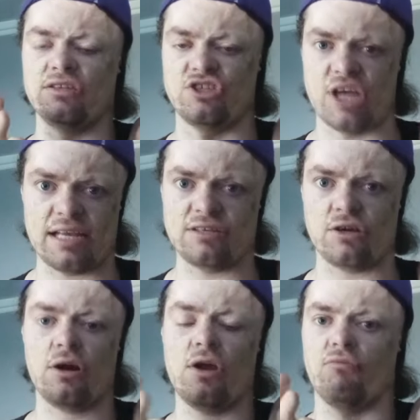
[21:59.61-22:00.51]

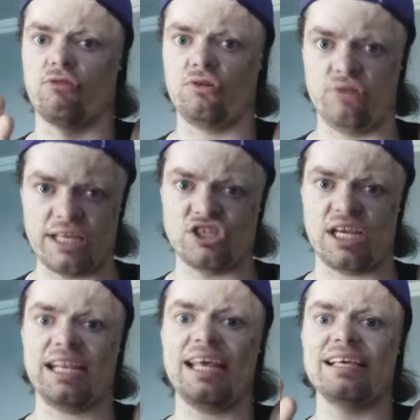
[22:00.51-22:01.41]
gender,
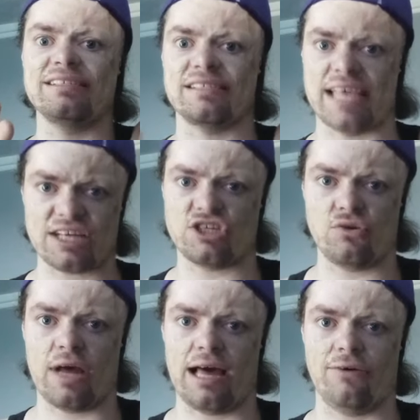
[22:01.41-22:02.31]
religion,
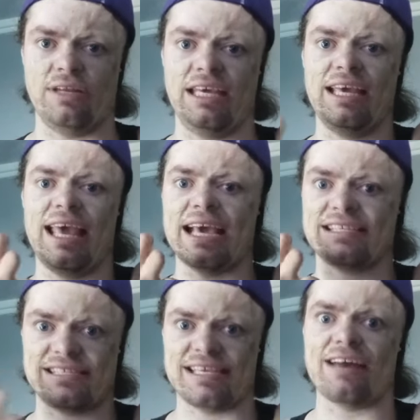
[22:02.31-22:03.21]
sexuality,
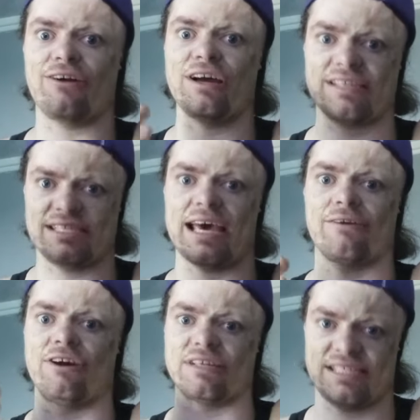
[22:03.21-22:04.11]
etc.,
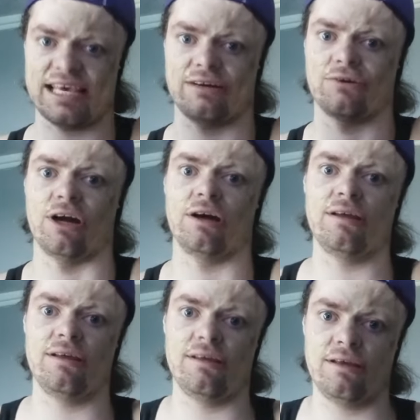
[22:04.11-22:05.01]
etc., etc.